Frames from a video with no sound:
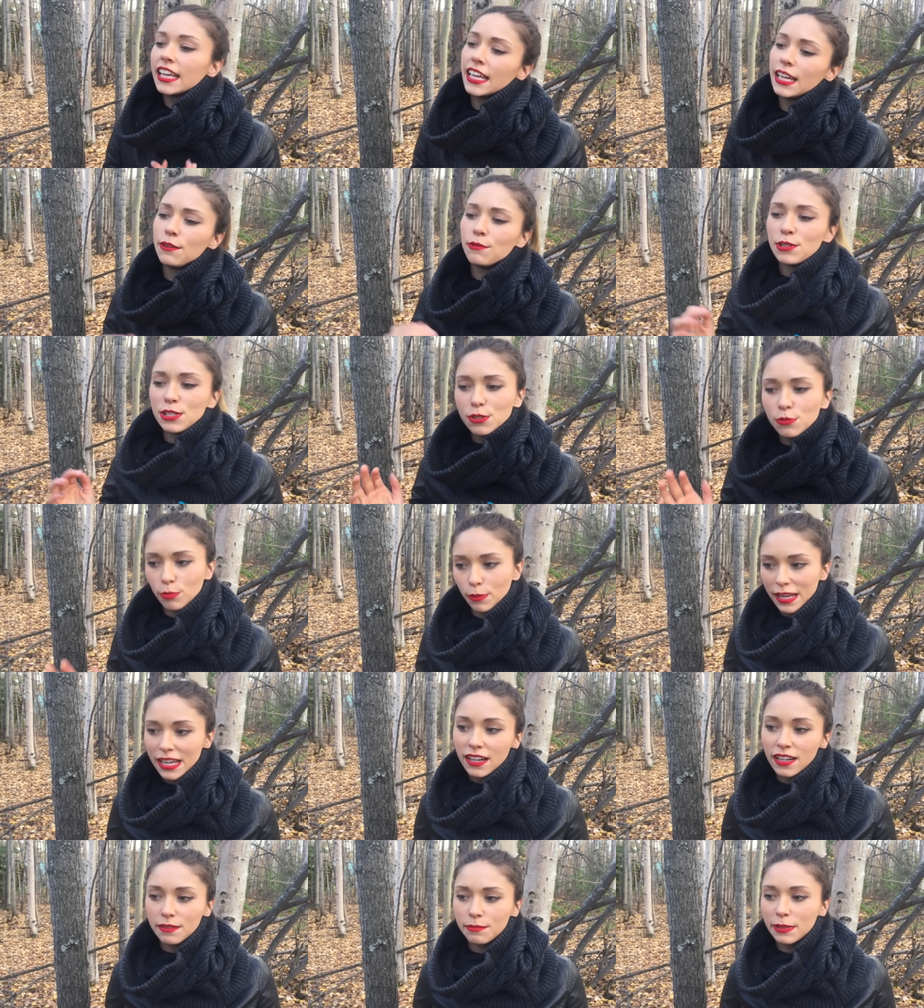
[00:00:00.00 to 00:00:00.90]
It was
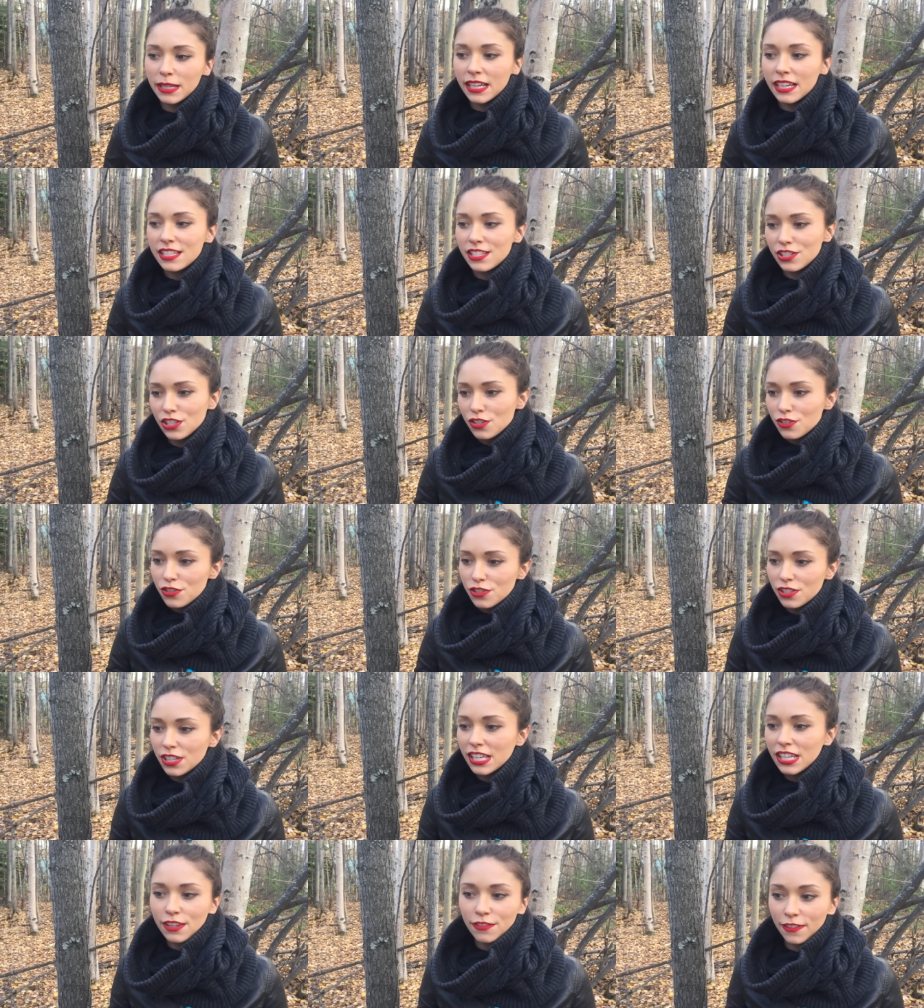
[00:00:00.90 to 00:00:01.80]
weird because
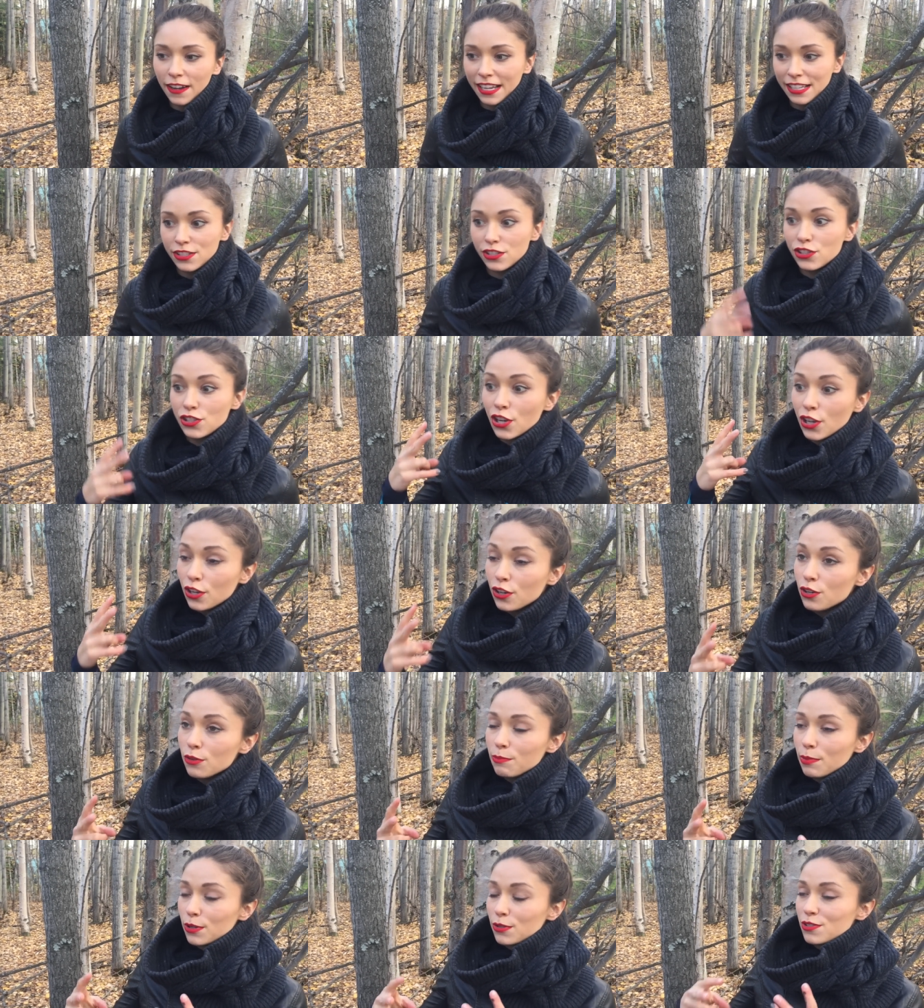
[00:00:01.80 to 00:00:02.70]
usually you find
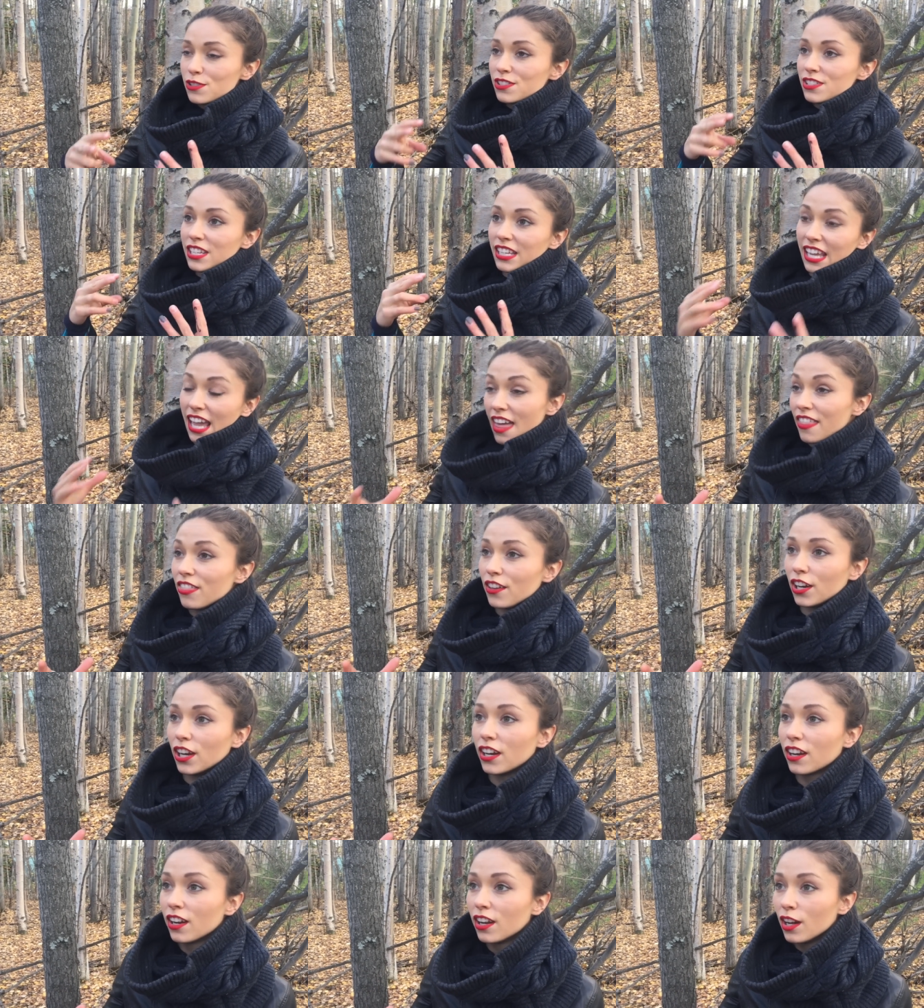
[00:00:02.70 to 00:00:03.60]
two boots
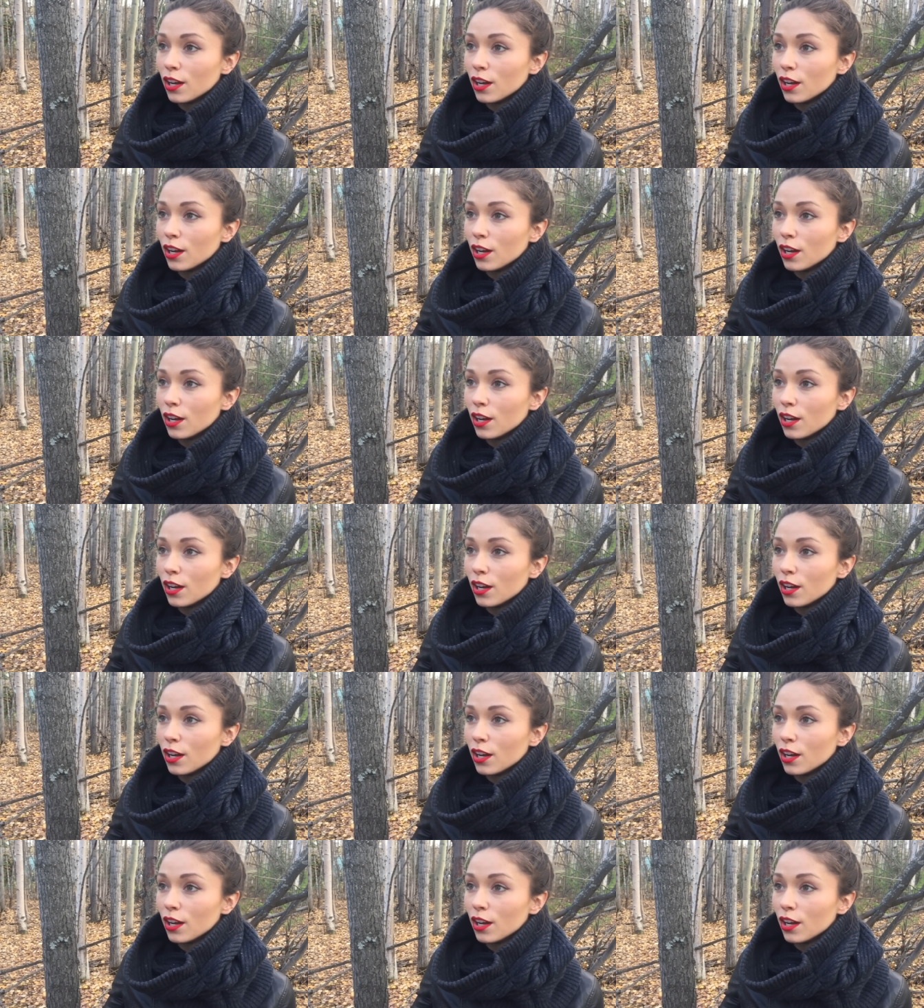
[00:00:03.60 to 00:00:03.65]
together,